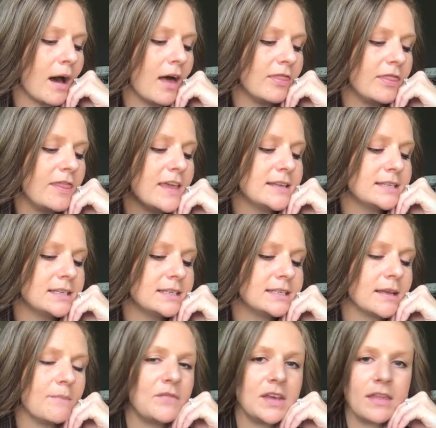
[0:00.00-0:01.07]
This is
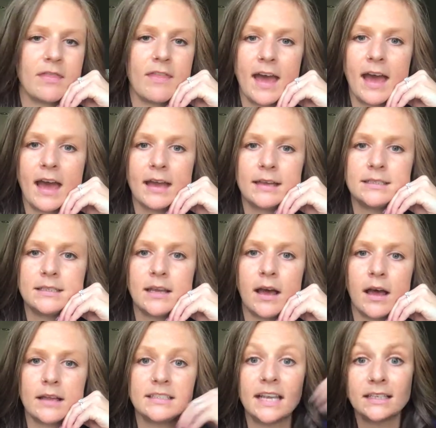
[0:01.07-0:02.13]
something that
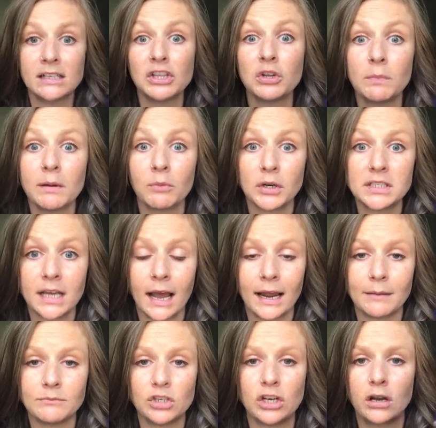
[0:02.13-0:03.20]
takes a little bit more
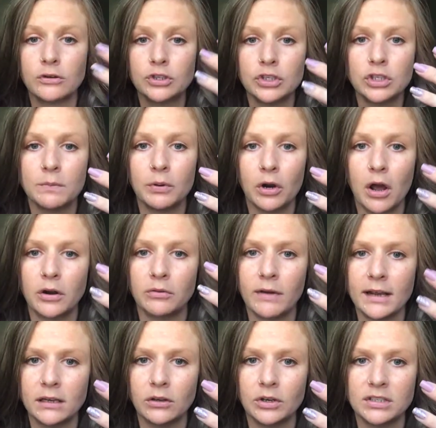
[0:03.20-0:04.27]
time. You know, just to put on a
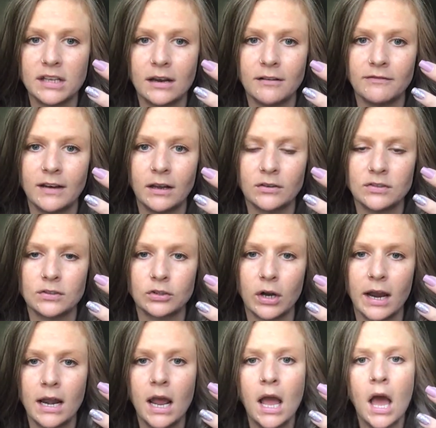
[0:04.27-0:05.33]
regular set of nails is
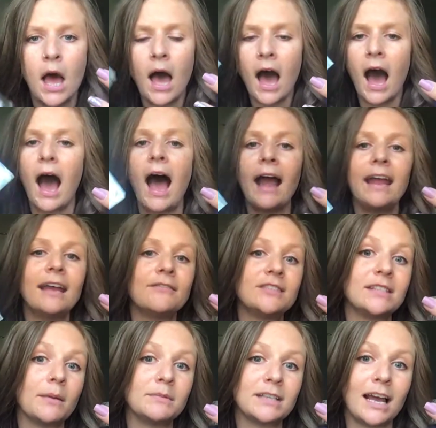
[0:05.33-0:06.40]
great. I have
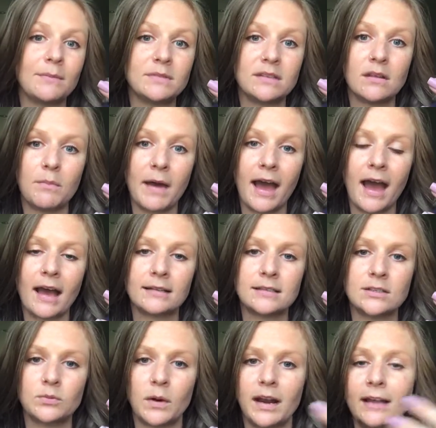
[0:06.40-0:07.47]
sometimes in the
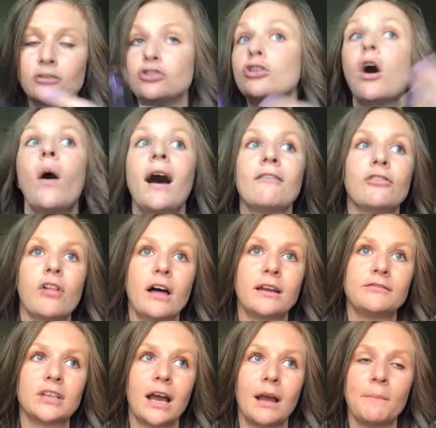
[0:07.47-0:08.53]
past, when I don't have a lot
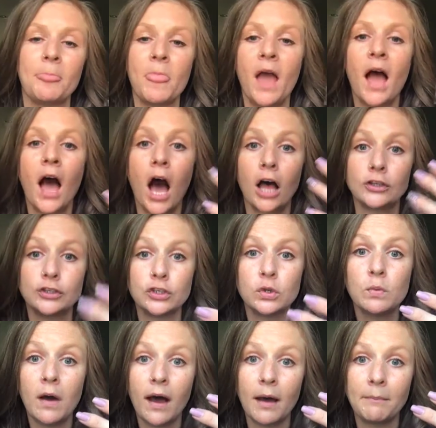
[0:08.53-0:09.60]
of time, I'll
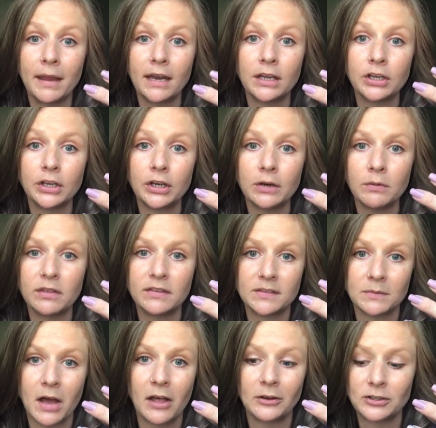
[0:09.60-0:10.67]
do a manicure with
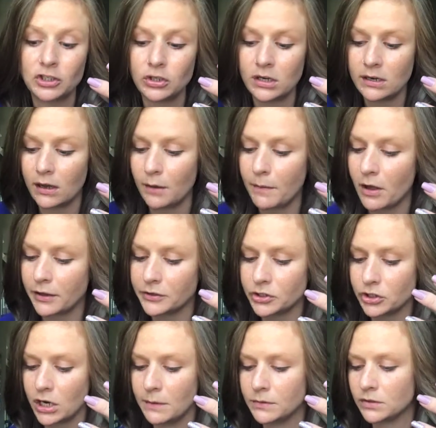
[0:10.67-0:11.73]
some Color Street nail polish
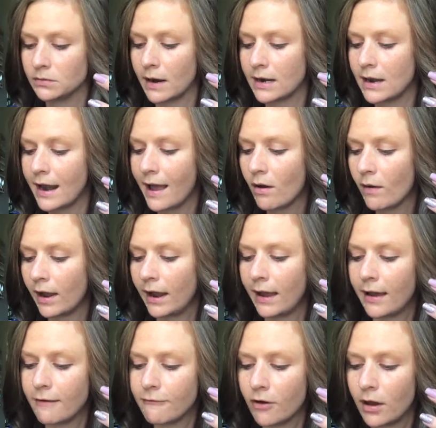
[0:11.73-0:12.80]
strips. Right now I
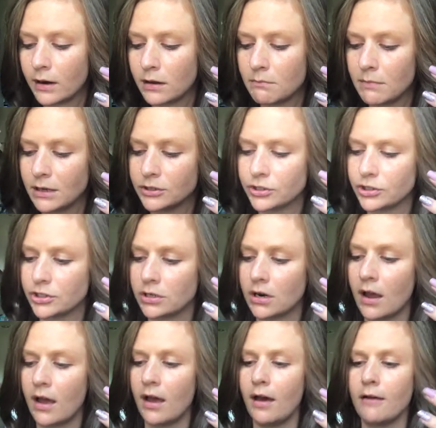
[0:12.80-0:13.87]
have on a mixture
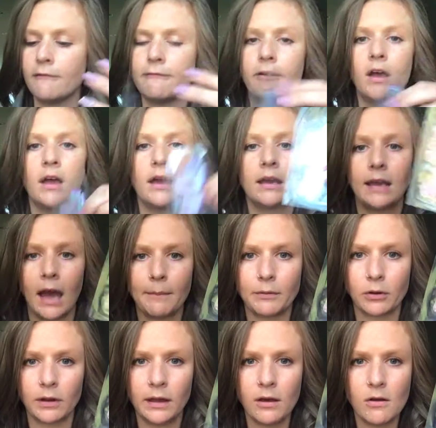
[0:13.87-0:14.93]
of
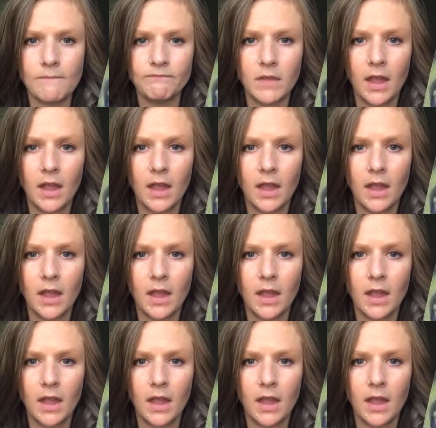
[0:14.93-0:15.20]
Capitol Hill